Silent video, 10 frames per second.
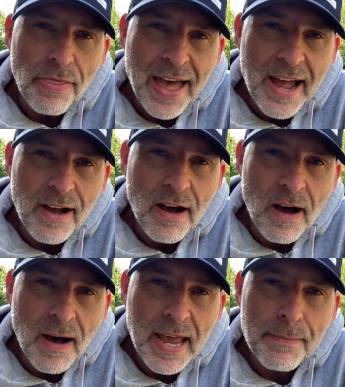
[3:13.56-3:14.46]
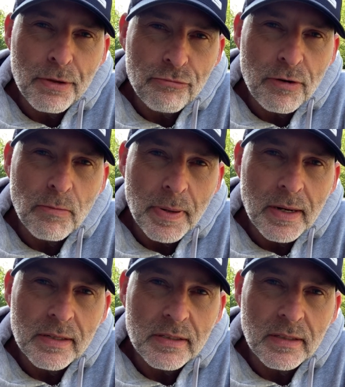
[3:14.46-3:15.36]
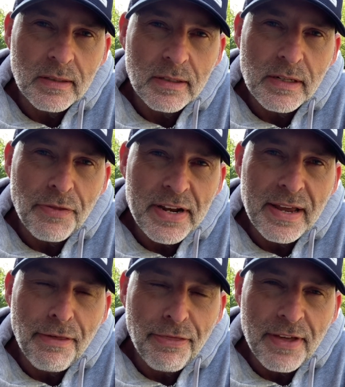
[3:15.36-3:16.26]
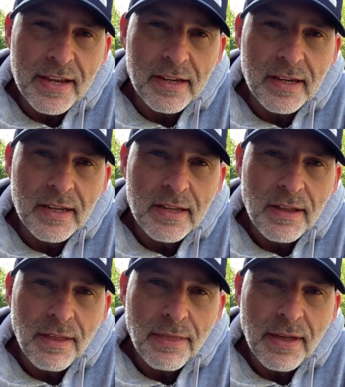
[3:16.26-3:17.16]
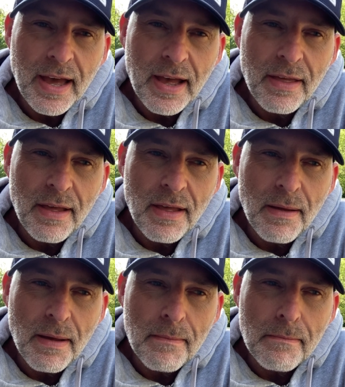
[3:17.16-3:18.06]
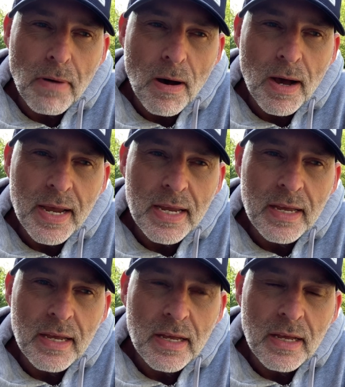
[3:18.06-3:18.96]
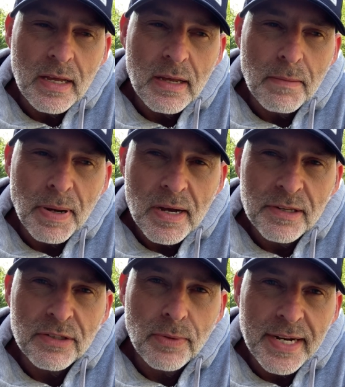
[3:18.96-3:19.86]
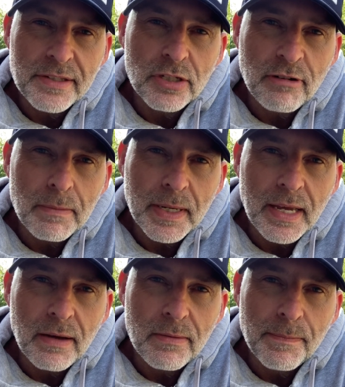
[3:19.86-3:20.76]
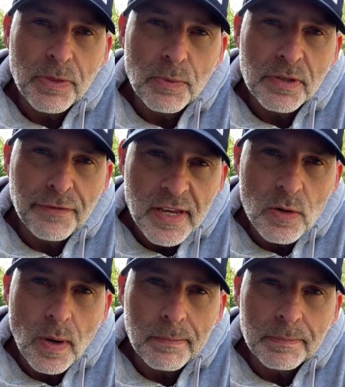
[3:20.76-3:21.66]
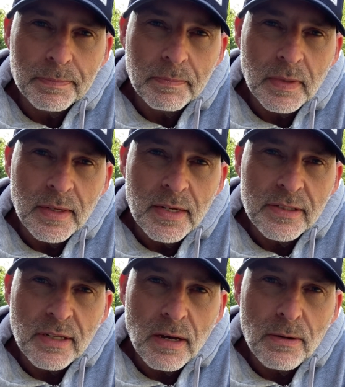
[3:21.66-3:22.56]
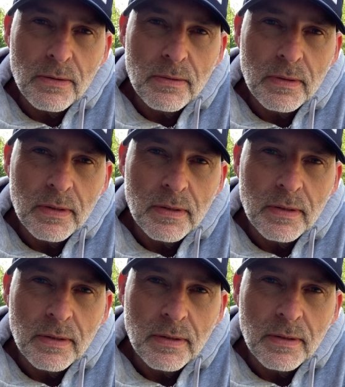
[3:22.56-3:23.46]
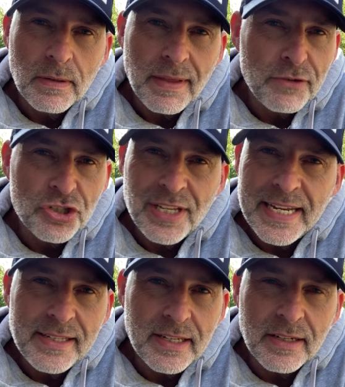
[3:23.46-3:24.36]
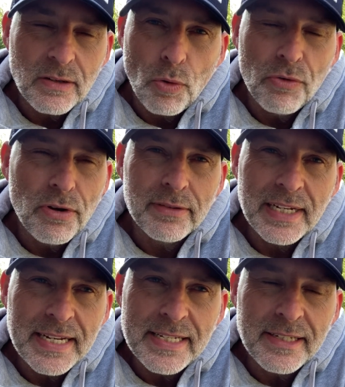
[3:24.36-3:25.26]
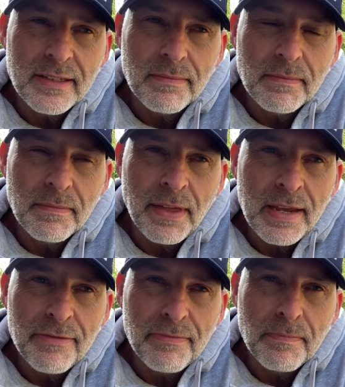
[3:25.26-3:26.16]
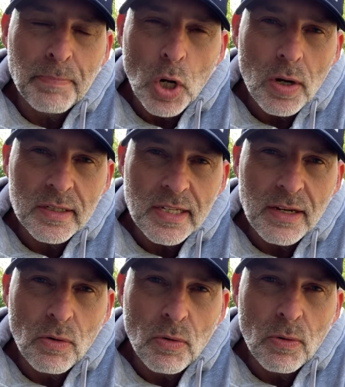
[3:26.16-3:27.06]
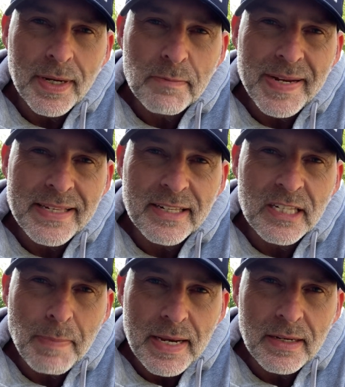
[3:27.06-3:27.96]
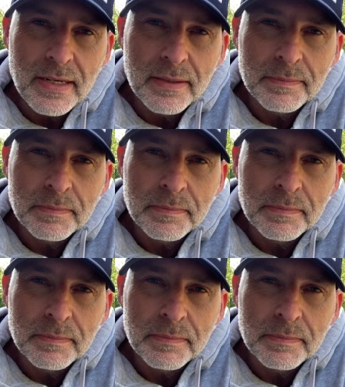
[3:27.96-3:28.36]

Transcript: that I am the real person because I think they think that my personal Instagram account was a fake one. So they've just deleted or not deleted, they've blocked it or it's been suspended.